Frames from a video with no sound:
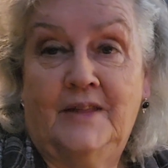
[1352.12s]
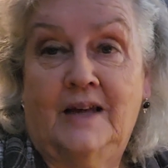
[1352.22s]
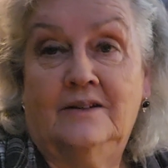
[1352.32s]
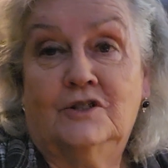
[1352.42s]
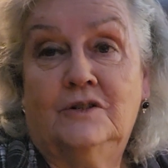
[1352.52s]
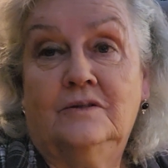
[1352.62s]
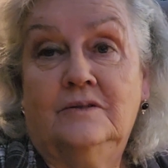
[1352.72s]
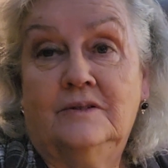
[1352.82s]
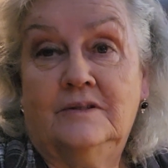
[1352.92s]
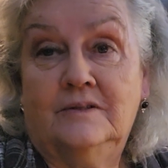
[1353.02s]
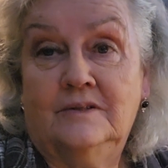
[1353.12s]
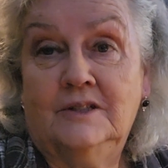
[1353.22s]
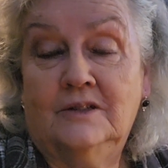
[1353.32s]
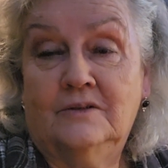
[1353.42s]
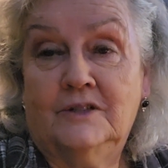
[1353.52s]
that,
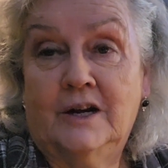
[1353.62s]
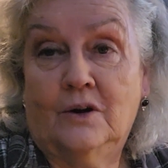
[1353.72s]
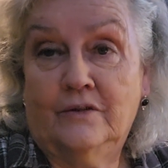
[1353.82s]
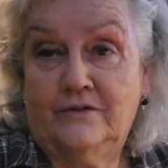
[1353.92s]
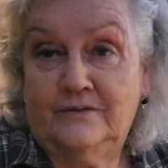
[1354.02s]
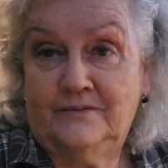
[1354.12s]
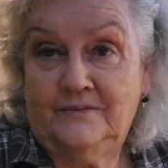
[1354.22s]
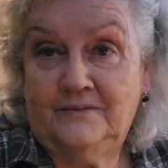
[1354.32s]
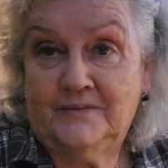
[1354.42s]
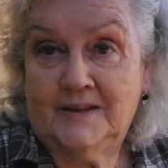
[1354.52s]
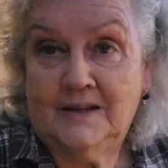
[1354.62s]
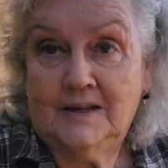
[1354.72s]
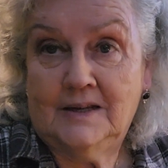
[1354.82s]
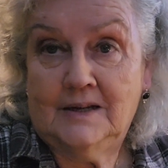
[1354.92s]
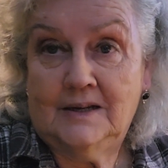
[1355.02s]
you know, tariff
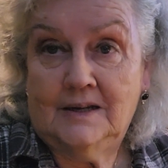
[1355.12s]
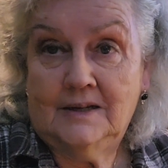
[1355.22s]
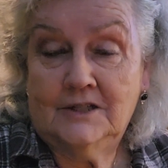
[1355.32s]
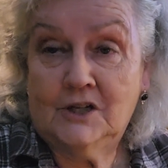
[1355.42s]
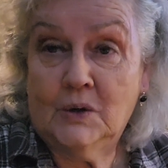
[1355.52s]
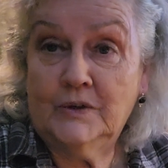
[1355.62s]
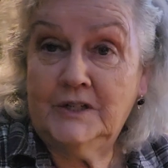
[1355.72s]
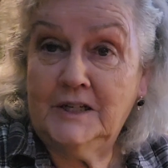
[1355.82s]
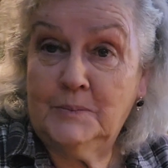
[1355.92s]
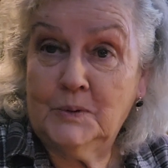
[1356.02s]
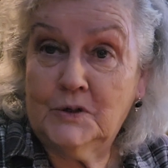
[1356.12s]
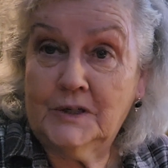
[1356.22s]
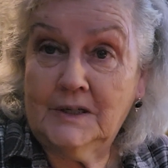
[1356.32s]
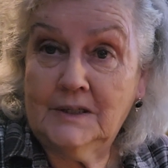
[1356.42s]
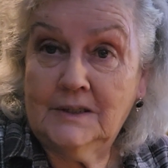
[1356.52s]
to go to 10%.
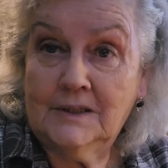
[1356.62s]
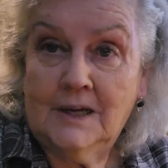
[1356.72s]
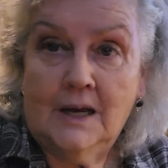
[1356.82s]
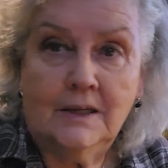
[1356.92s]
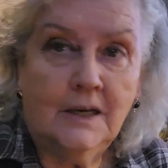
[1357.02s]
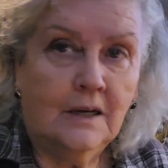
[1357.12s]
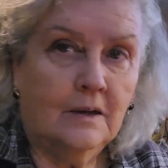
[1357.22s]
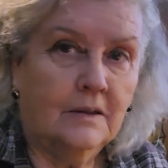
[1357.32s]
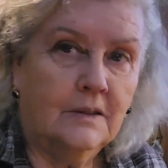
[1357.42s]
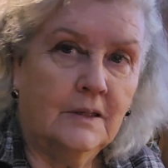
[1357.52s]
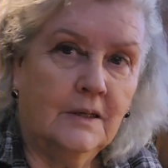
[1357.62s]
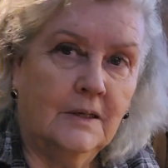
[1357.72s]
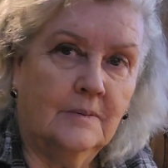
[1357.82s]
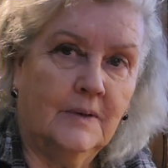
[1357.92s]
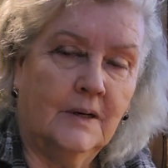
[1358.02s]
Yeah,
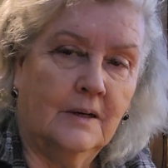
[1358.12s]
yeah.